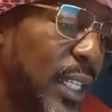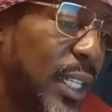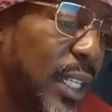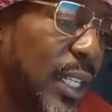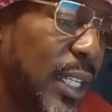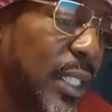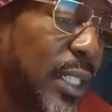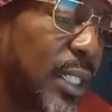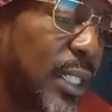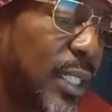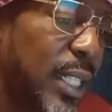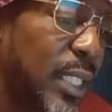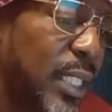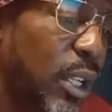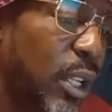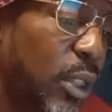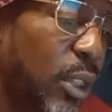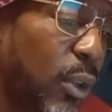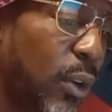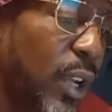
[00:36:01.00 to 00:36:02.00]
to
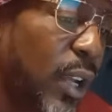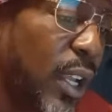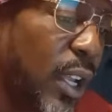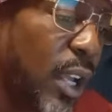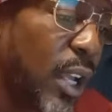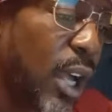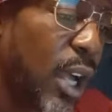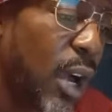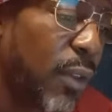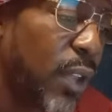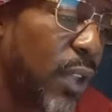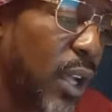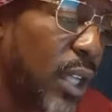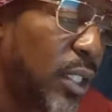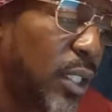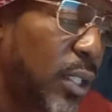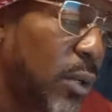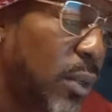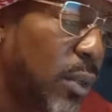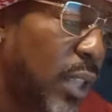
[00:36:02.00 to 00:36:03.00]
63 of the
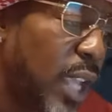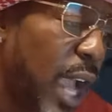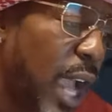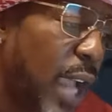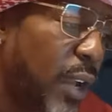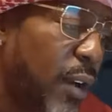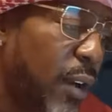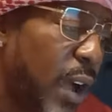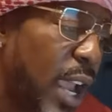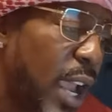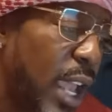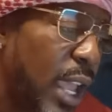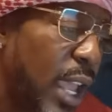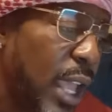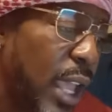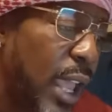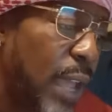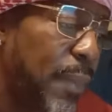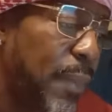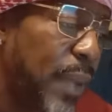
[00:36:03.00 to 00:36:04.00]
Unto Thee I Grant
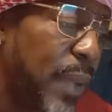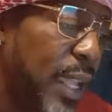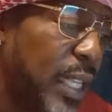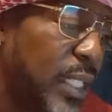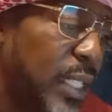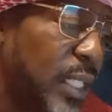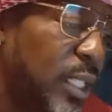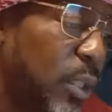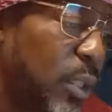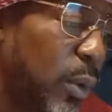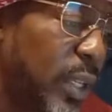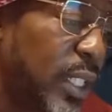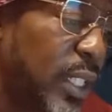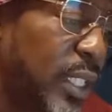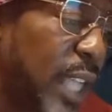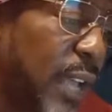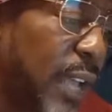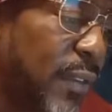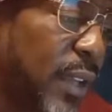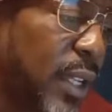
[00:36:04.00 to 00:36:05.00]
and pages
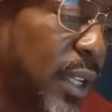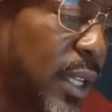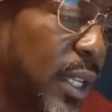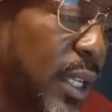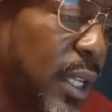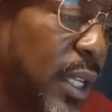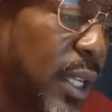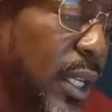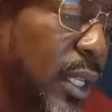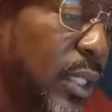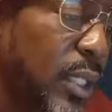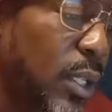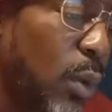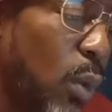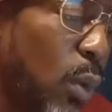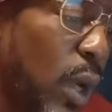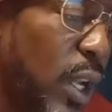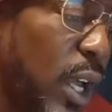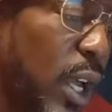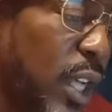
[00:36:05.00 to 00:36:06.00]
27 to
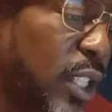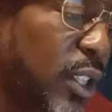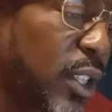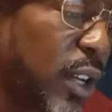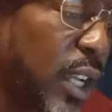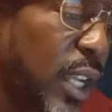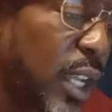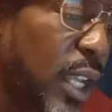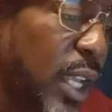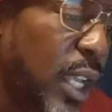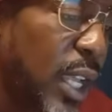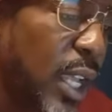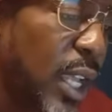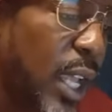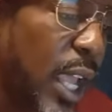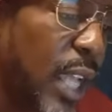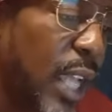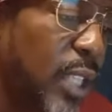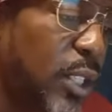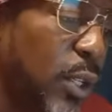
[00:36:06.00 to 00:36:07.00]

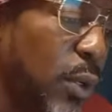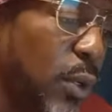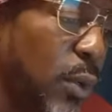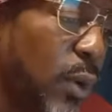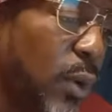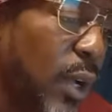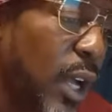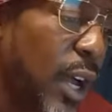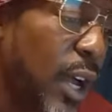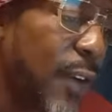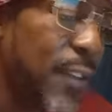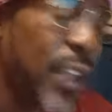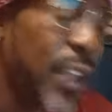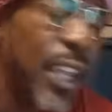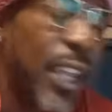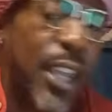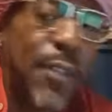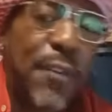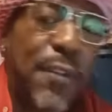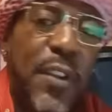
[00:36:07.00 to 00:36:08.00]
102 of the
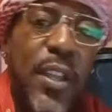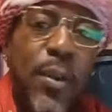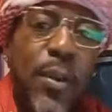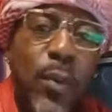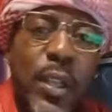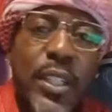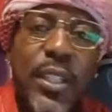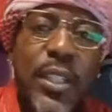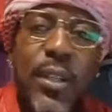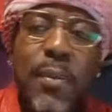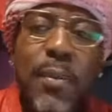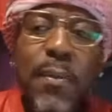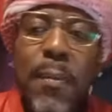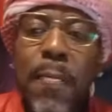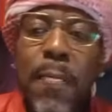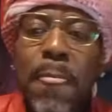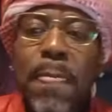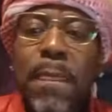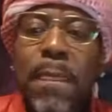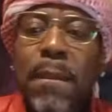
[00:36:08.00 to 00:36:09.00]
Infinite Wisdom.
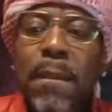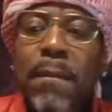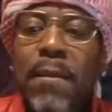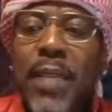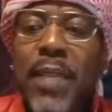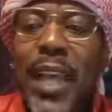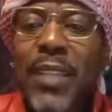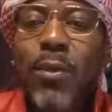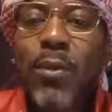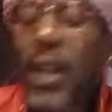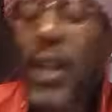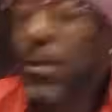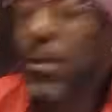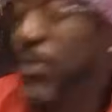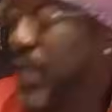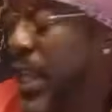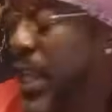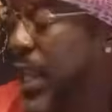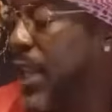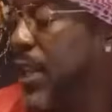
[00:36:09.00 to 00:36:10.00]
That's what I'm
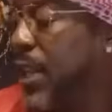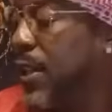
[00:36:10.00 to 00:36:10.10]
saying.